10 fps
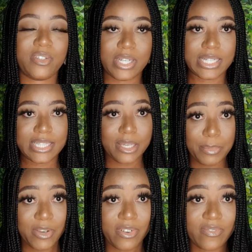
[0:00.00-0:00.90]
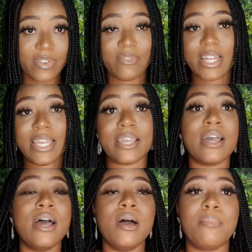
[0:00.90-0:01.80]
you can take pain reliever like
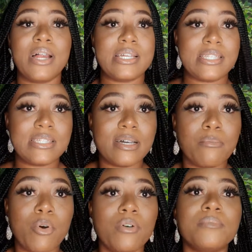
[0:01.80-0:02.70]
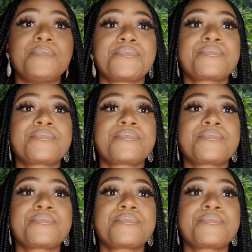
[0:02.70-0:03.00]
paracetamol.